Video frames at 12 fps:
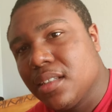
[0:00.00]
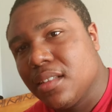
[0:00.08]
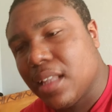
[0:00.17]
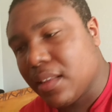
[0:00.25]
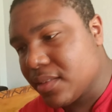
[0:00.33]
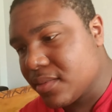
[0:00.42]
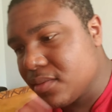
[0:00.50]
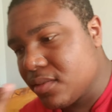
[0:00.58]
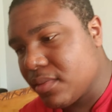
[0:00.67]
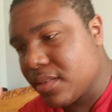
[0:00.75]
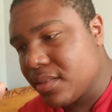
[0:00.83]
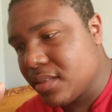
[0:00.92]
Like, listen
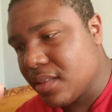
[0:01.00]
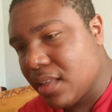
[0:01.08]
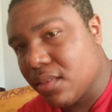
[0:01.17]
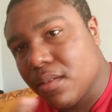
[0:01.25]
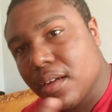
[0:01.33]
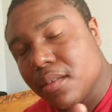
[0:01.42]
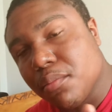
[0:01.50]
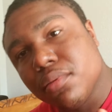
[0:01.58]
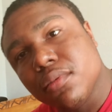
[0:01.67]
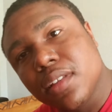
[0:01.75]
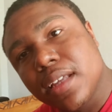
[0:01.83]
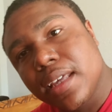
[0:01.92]
to it and learn how to
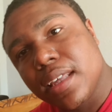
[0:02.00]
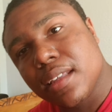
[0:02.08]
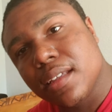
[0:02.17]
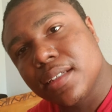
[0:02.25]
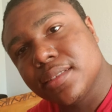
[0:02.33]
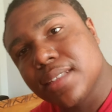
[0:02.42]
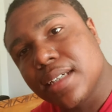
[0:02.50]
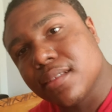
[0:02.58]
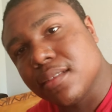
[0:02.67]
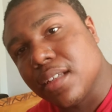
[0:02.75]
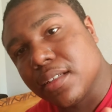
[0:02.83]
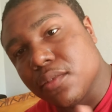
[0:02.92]
play
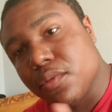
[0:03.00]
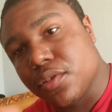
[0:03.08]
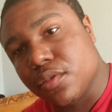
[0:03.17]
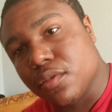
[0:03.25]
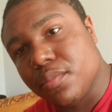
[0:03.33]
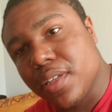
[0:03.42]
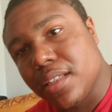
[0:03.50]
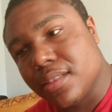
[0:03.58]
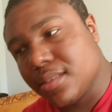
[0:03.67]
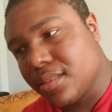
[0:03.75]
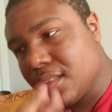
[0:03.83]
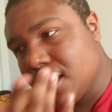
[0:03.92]
exactly like the original
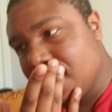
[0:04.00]
piece.